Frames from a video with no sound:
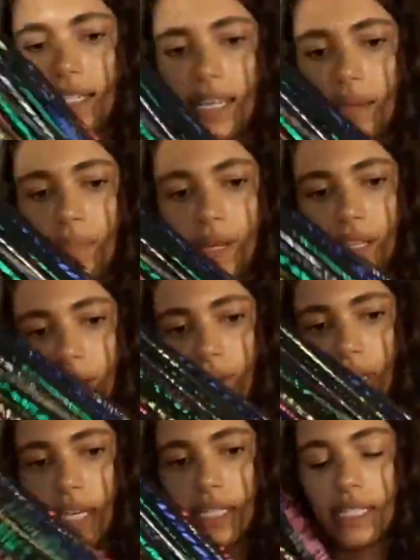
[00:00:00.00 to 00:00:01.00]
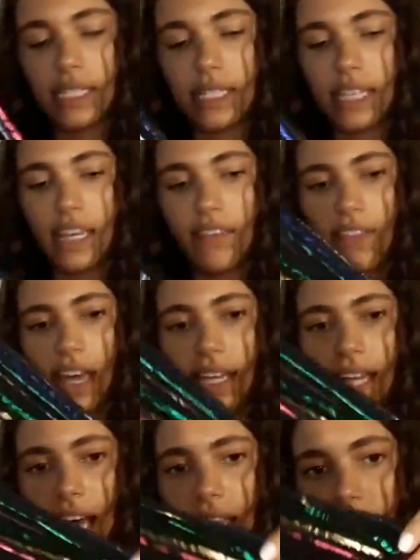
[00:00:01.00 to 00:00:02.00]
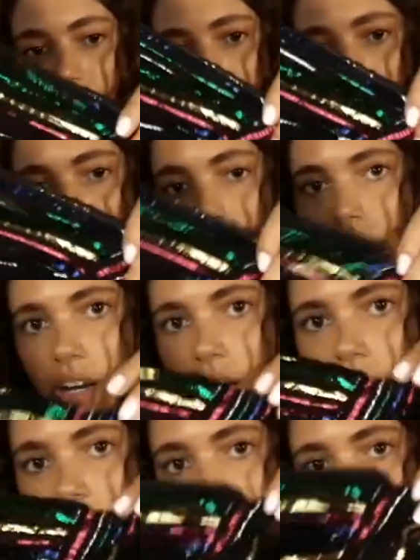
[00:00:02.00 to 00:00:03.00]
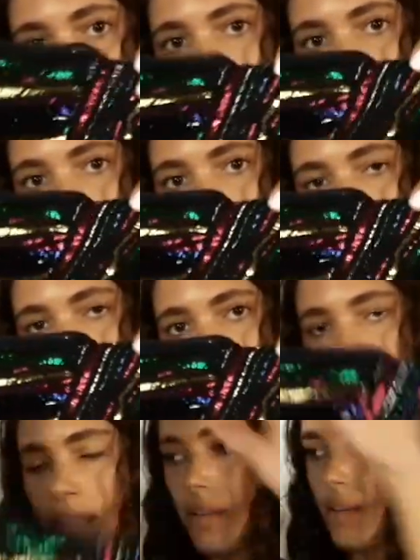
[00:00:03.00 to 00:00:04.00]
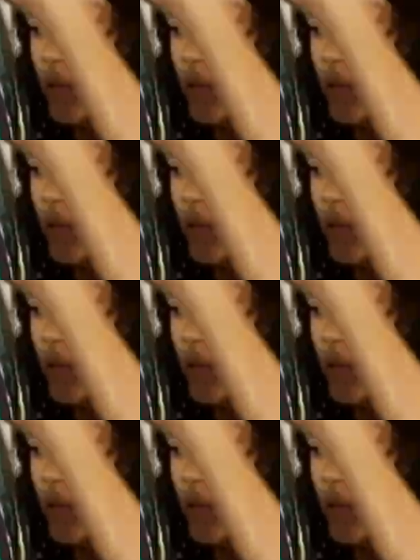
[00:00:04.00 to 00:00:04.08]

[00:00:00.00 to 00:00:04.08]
a billowy sleeve that gathers here at the